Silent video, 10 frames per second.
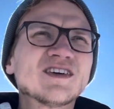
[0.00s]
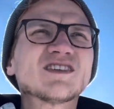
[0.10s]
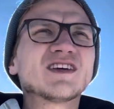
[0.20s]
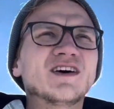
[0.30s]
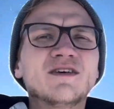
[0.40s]

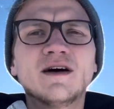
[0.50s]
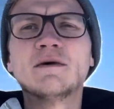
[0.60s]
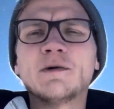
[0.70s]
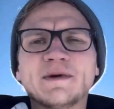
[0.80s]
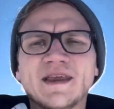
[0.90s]
So I'm
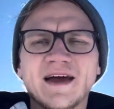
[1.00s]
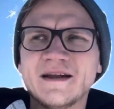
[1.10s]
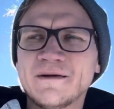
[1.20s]
hoping that